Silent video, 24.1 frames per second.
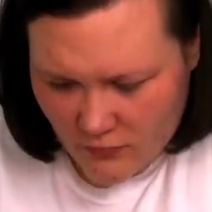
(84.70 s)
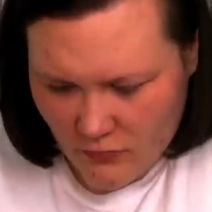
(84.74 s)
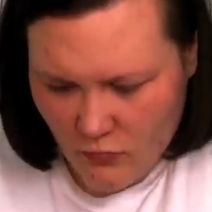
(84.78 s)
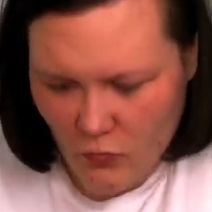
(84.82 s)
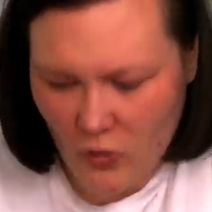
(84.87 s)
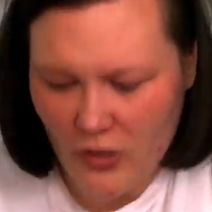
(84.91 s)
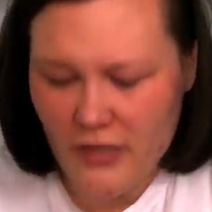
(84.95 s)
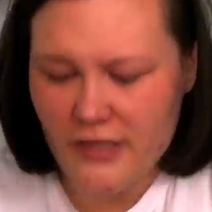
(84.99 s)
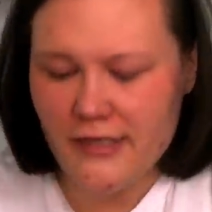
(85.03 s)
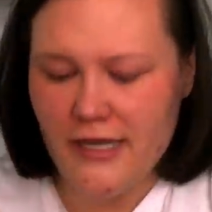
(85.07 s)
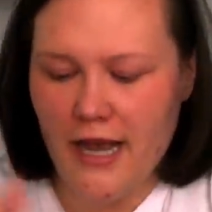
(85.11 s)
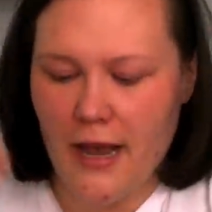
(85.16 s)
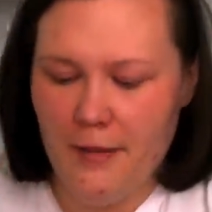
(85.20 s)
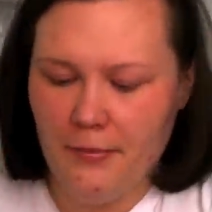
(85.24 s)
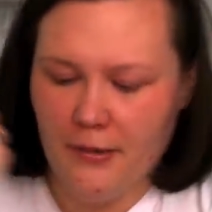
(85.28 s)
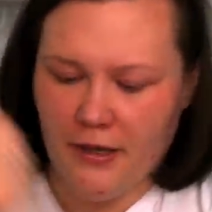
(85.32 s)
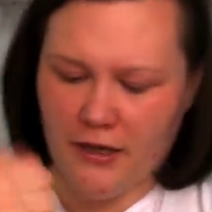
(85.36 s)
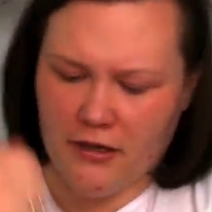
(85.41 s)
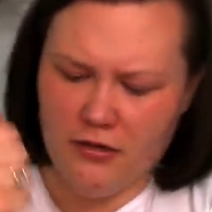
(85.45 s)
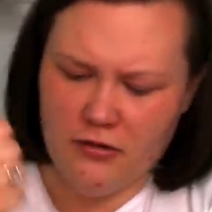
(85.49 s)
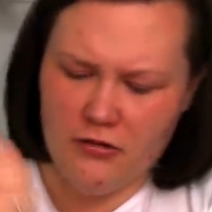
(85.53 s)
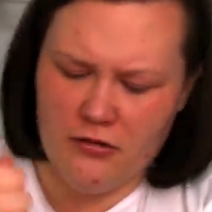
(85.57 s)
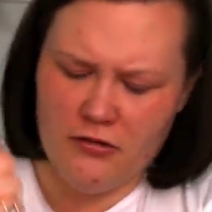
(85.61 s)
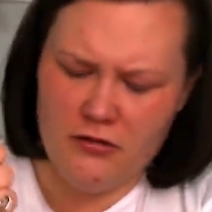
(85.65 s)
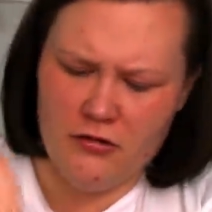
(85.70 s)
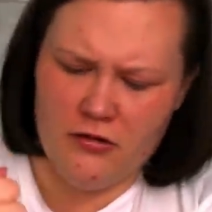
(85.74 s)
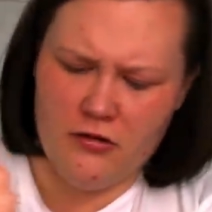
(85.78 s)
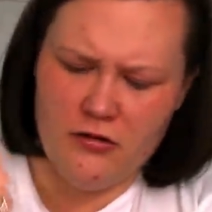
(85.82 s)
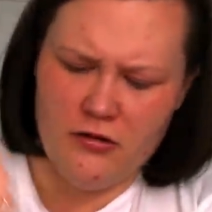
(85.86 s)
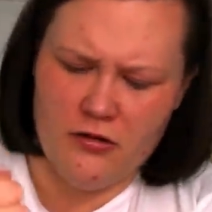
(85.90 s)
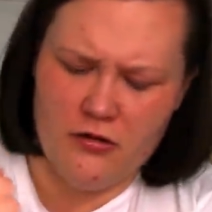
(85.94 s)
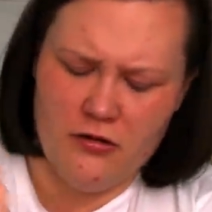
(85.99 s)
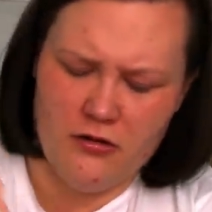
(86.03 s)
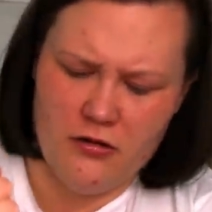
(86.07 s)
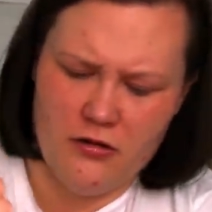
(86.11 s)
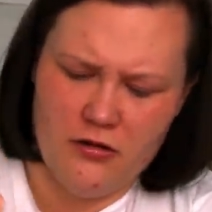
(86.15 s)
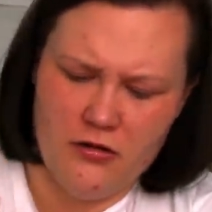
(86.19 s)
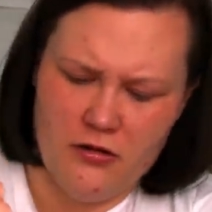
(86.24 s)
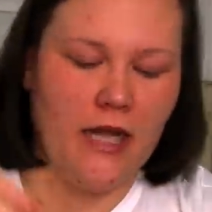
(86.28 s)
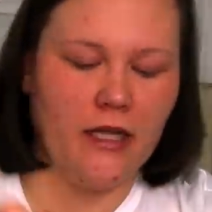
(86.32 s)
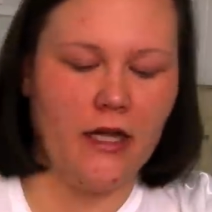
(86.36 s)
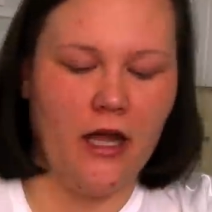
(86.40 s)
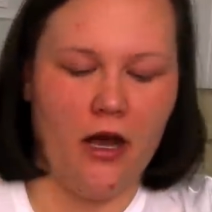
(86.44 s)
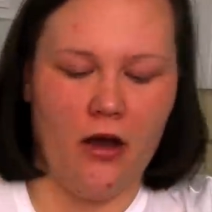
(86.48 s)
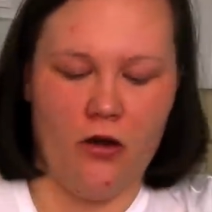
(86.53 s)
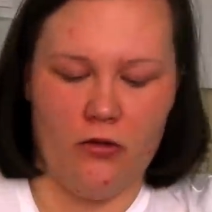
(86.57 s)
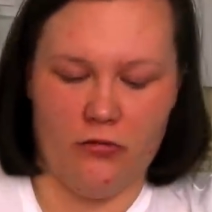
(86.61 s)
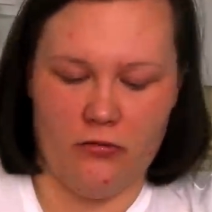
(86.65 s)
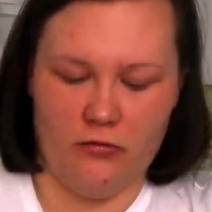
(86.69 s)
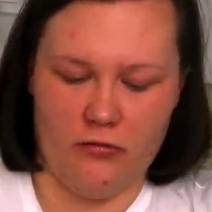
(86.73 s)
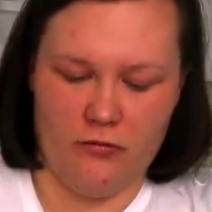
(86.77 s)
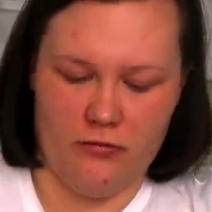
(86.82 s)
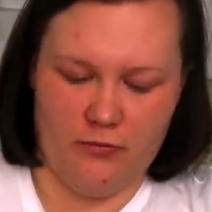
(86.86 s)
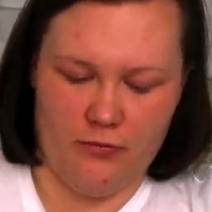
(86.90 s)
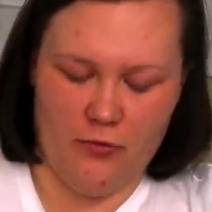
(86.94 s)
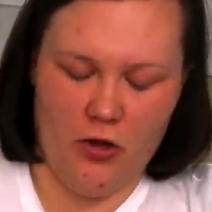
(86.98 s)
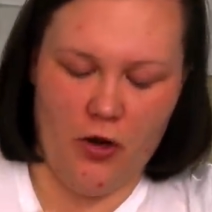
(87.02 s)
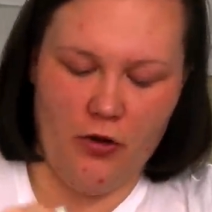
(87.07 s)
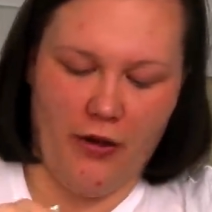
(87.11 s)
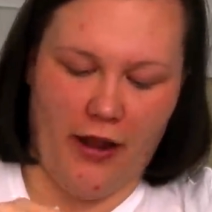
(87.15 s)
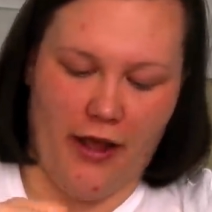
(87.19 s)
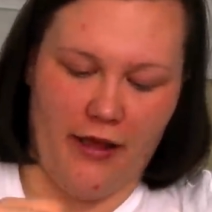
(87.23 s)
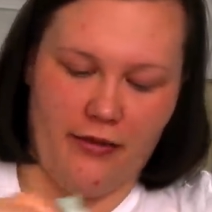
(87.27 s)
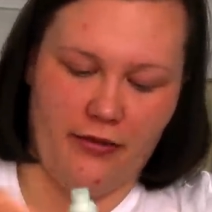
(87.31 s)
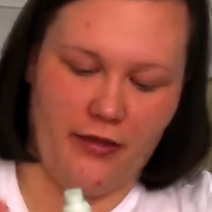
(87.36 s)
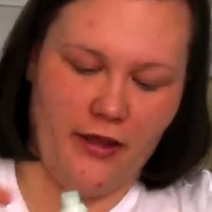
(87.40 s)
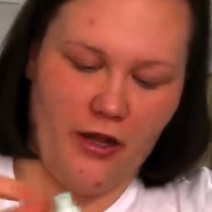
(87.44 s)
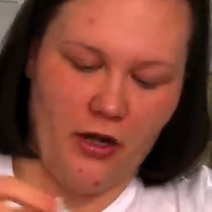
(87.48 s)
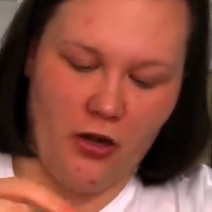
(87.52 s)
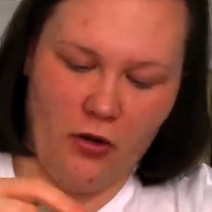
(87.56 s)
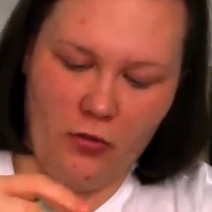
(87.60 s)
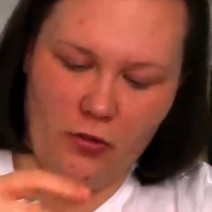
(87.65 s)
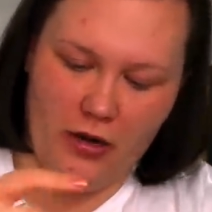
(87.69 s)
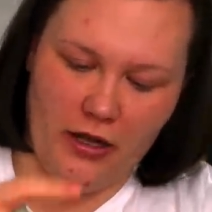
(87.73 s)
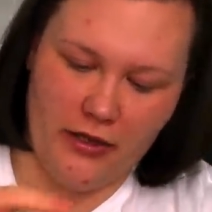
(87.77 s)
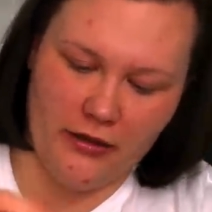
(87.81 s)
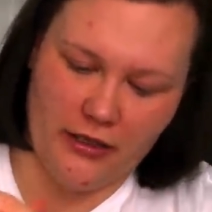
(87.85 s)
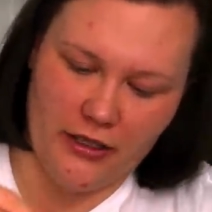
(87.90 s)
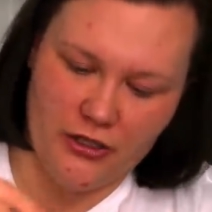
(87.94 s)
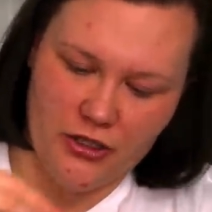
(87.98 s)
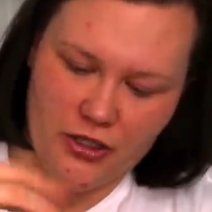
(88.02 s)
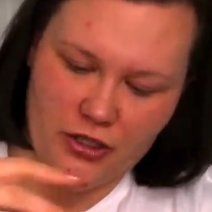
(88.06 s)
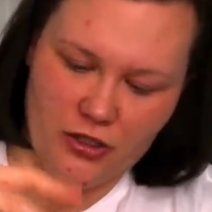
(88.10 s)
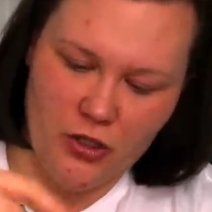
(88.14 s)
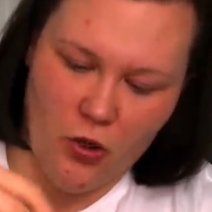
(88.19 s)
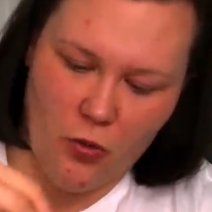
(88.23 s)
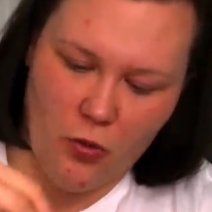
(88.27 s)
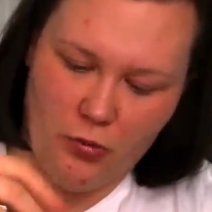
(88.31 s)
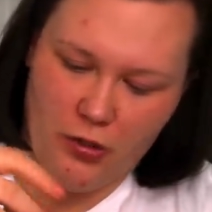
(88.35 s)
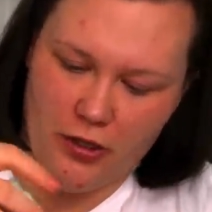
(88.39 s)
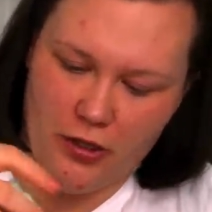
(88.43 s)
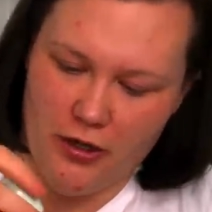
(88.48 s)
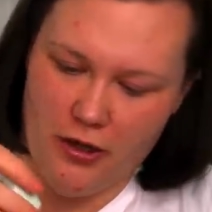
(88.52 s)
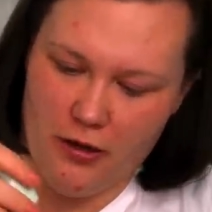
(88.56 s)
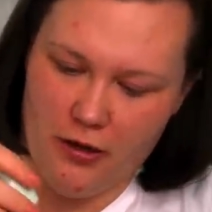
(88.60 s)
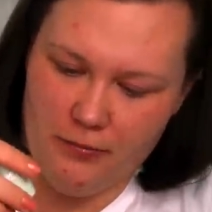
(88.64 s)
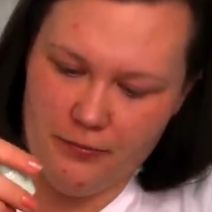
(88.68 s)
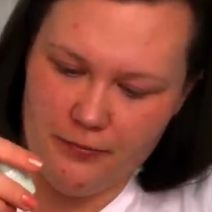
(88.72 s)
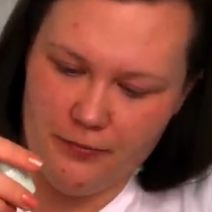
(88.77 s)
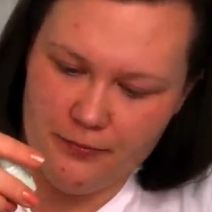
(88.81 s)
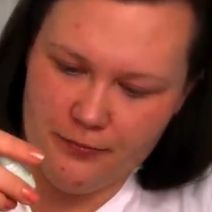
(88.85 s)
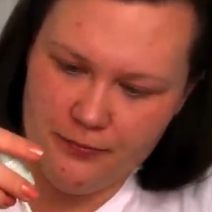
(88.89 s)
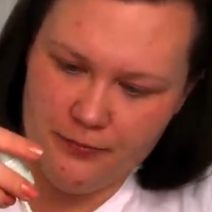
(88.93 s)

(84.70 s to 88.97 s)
What is happening? Hello. Okay, you know what? Let's just open it up.